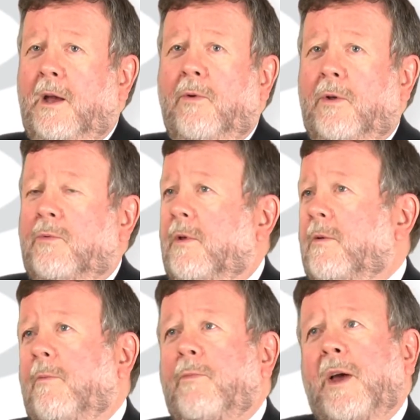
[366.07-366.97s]
which
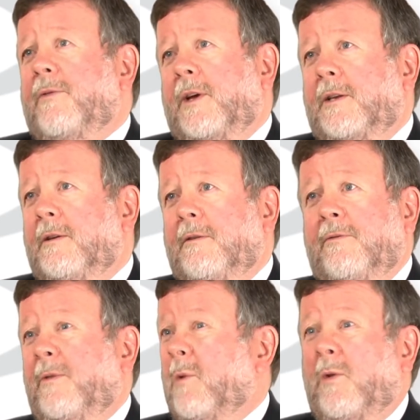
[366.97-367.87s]
was perfect
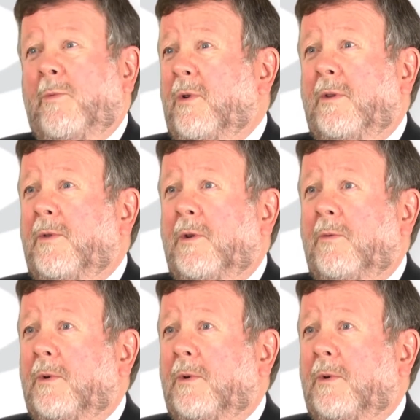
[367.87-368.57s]
from our point of view.